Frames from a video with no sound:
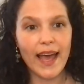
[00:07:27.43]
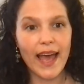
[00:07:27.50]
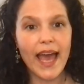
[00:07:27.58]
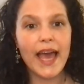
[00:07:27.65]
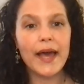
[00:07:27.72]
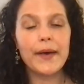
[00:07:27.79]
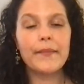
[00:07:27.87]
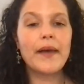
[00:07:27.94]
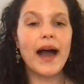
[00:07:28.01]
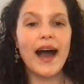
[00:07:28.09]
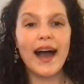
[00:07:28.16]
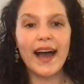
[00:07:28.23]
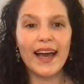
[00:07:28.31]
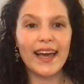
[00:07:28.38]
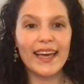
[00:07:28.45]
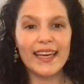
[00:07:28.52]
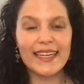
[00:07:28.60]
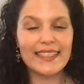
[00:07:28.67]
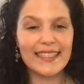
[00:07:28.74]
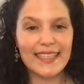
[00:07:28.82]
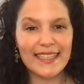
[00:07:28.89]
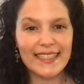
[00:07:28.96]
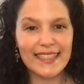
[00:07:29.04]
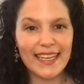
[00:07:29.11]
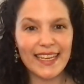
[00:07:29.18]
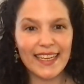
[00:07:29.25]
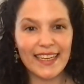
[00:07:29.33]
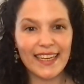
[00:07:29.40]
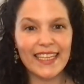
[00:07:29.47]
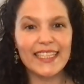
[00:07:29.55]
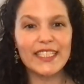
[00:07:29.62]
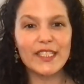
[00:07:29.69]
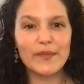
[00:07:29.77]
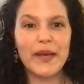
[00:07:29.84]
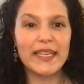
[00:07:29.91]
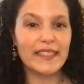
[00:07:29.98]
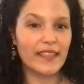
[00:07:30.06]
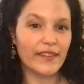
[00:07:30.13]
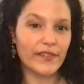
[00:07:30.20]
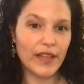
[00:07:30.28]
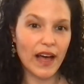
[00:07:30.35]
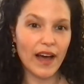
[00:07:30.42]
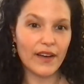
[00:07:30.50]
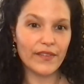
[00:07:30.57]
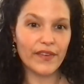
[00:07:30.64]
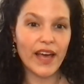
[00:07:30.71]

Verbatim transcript: Am I existing in a space of love?